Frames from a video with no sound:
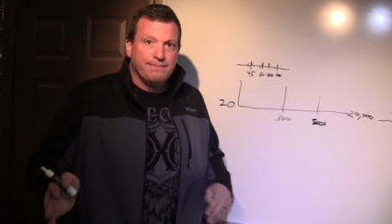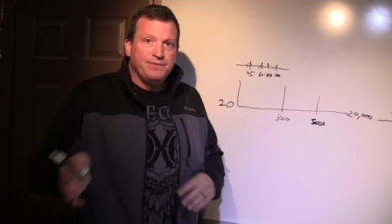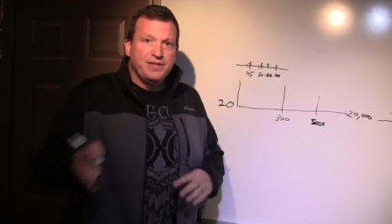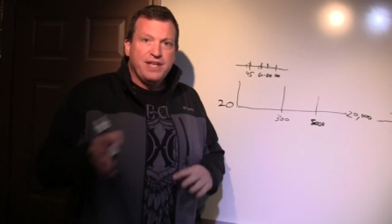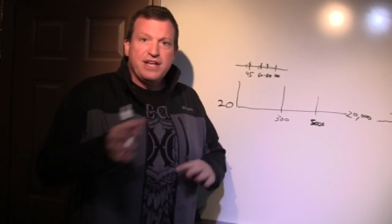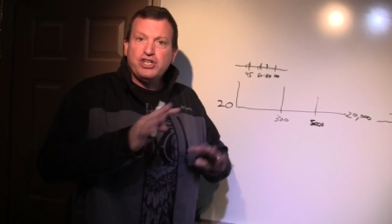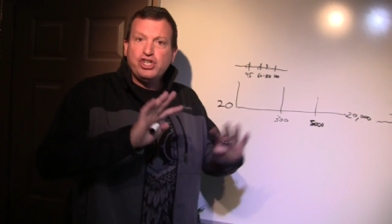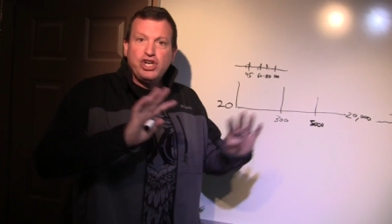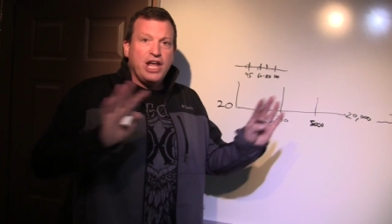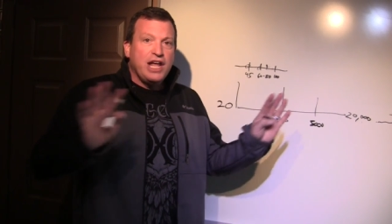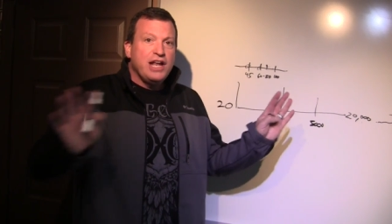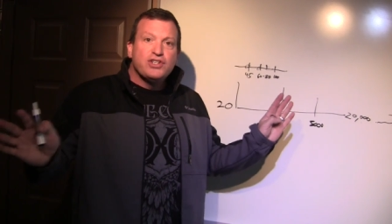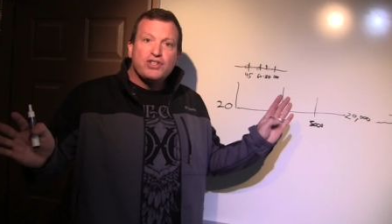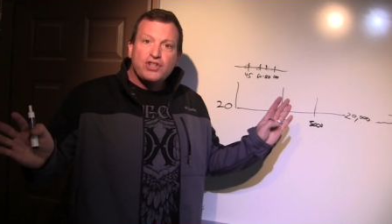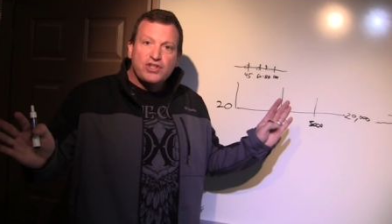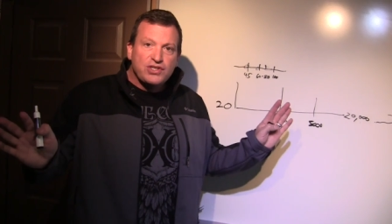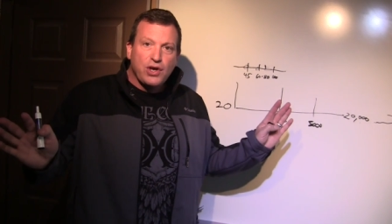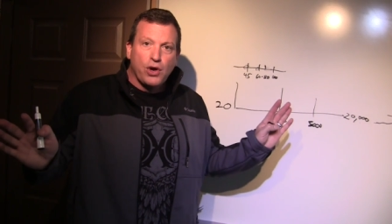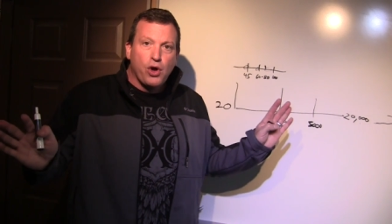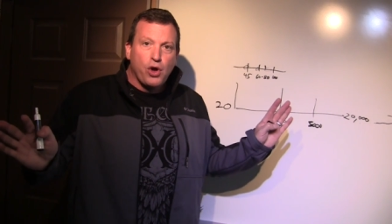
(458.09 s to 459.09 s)
it
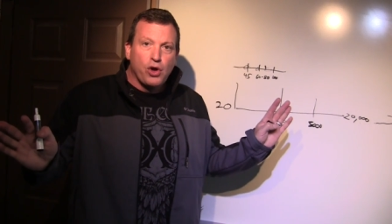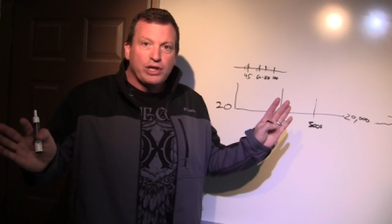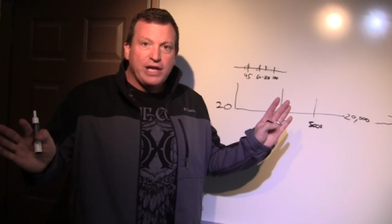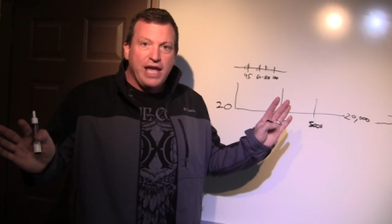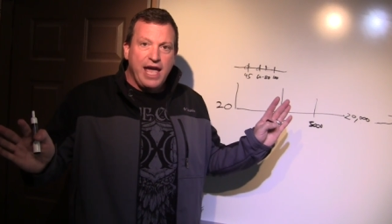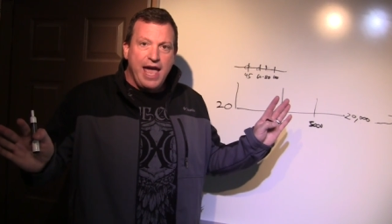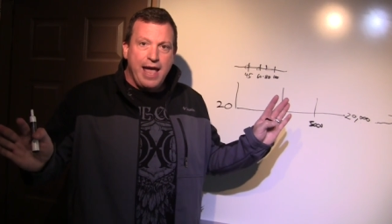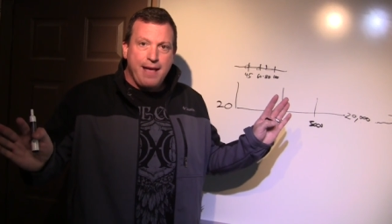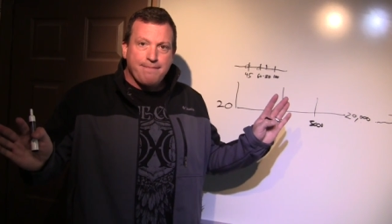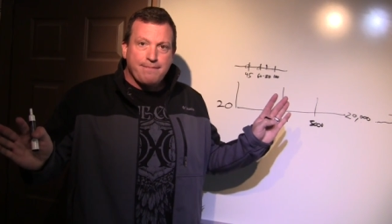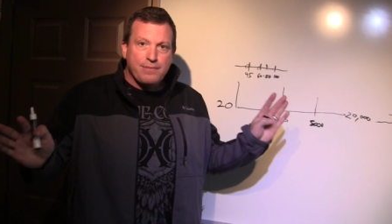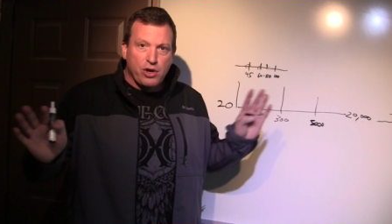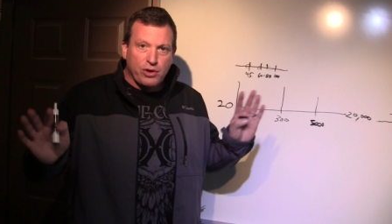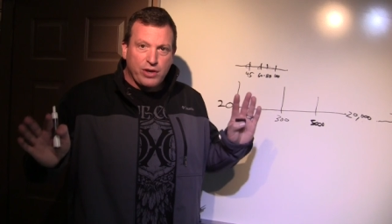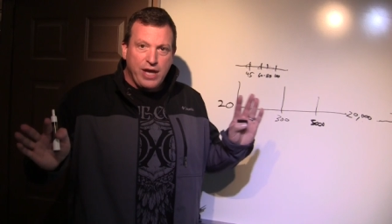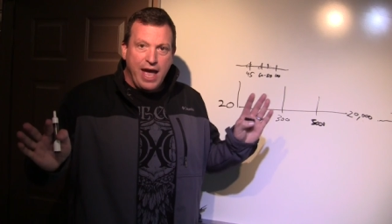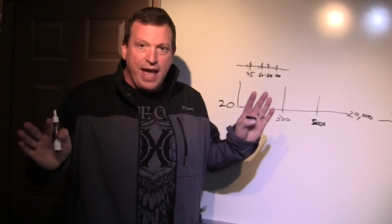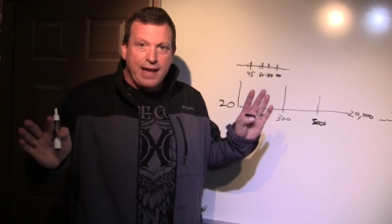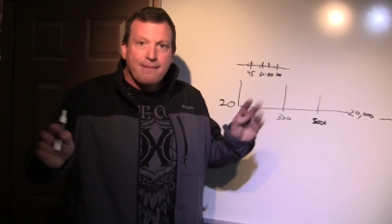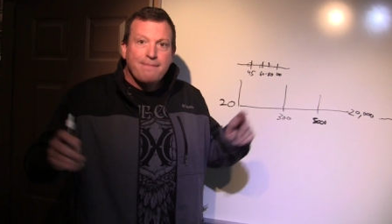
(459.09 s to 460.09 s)
changes the whole game,
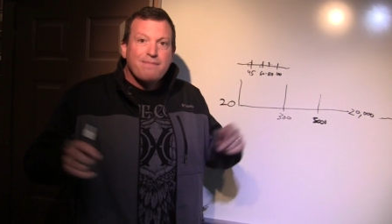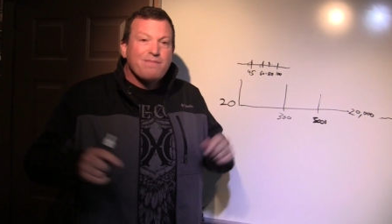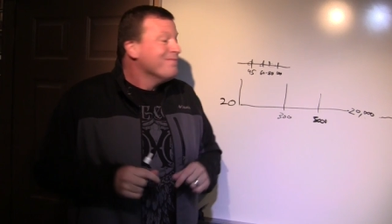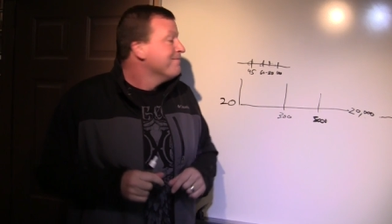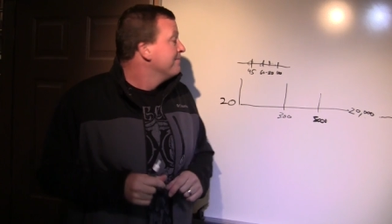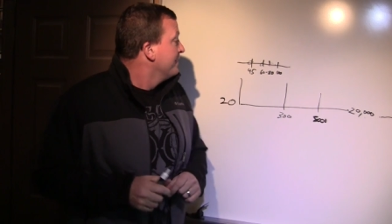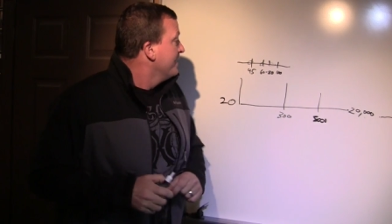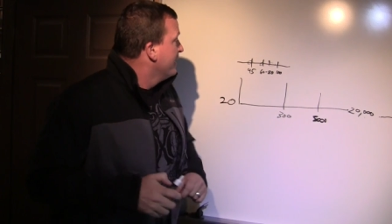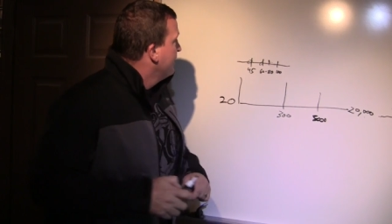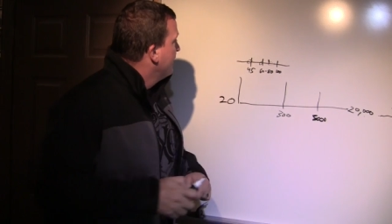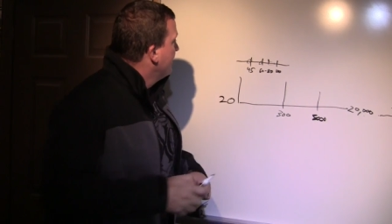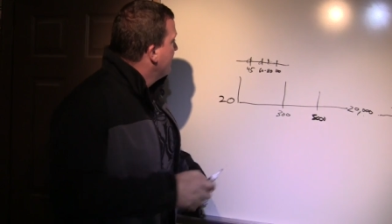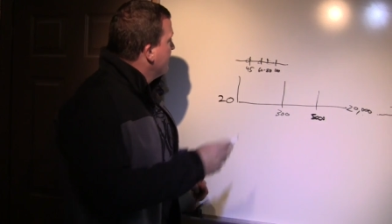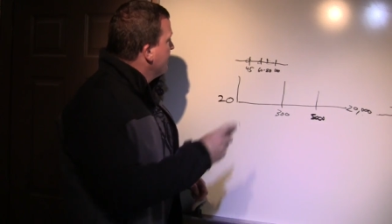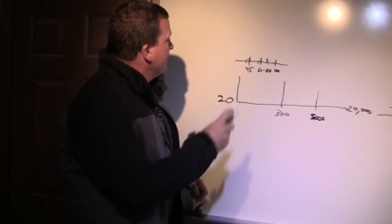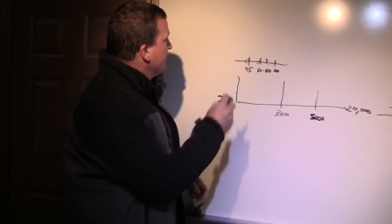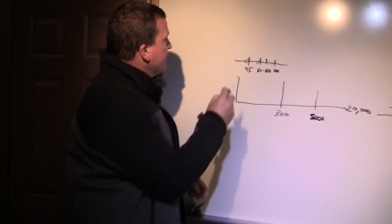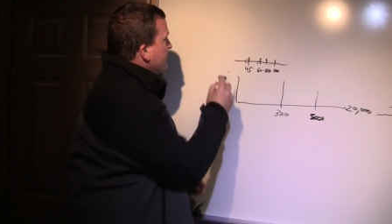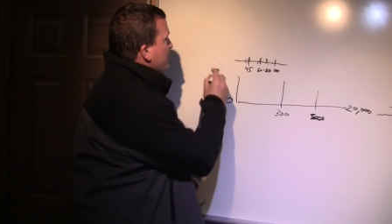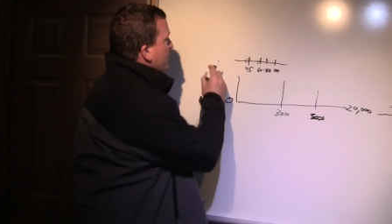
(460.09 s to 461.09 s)
okay?
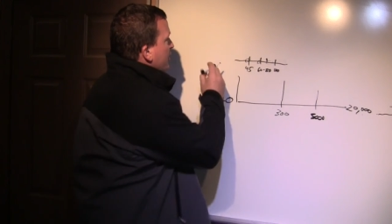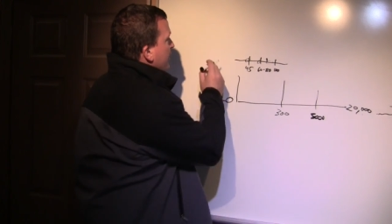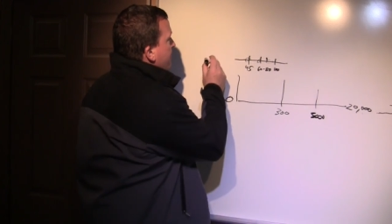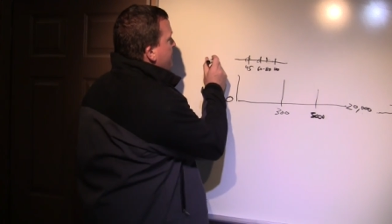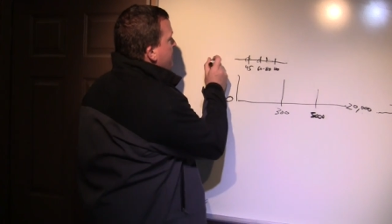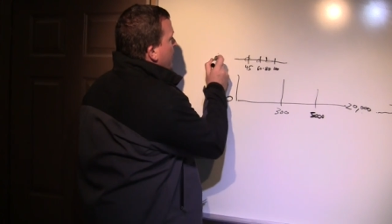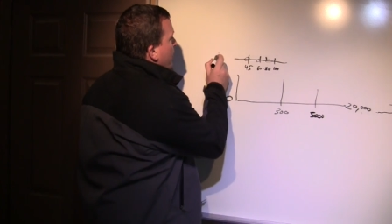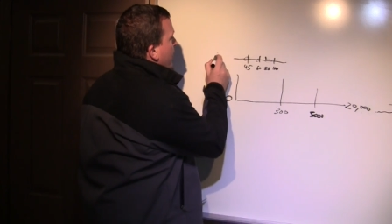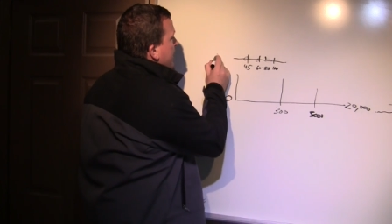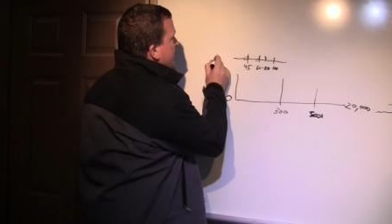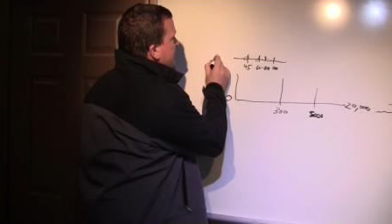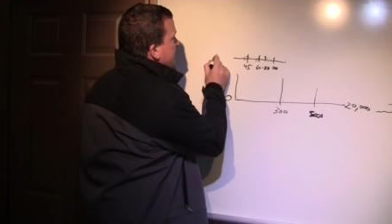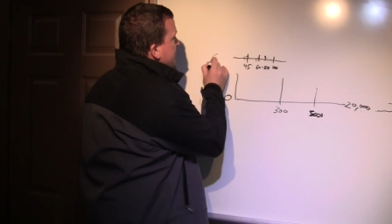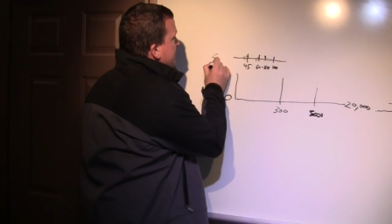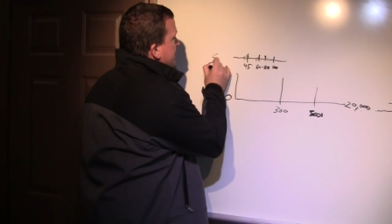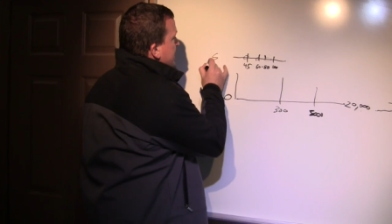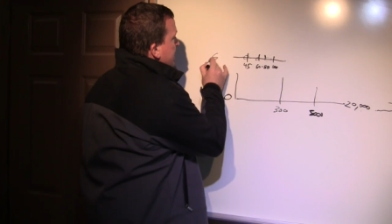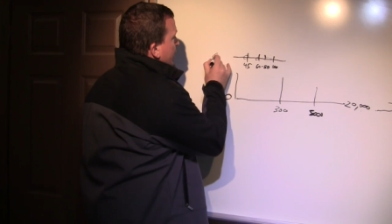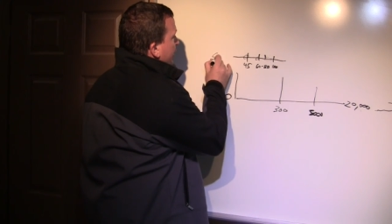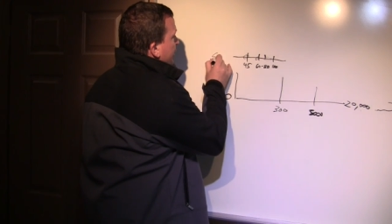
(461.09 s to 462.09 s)
So I'm going to write
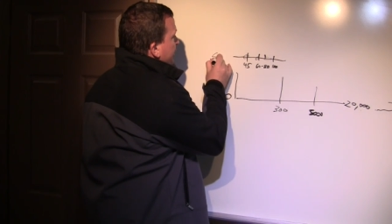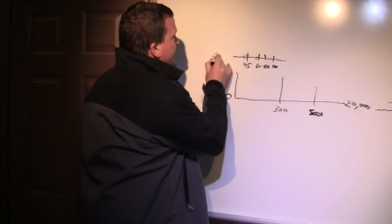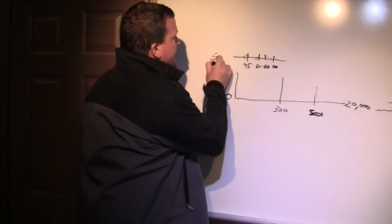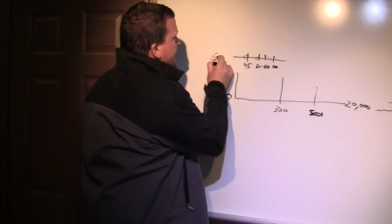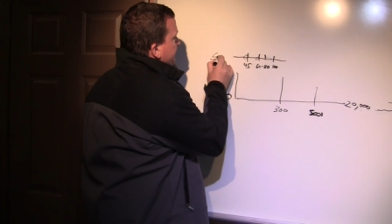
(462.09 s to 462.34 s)
sealed